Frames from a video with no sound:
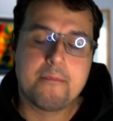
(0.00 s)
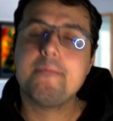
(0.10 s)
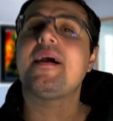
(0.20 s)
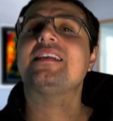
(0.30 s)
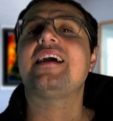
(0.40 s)

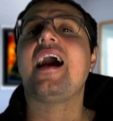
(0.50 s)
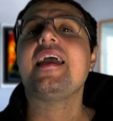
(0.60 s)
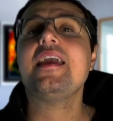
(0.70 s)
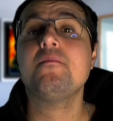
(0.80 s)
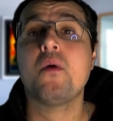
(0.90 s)
But
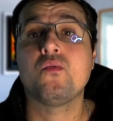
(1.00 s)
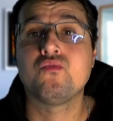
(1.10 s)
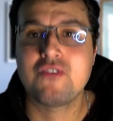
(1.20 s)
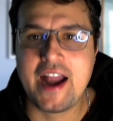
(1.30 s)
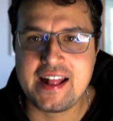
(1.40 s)
I am
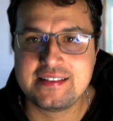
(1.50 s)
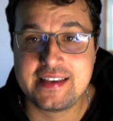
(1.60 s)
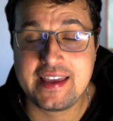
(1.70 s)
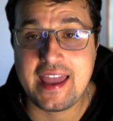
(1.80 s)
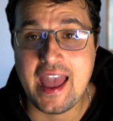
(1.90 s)
ranting,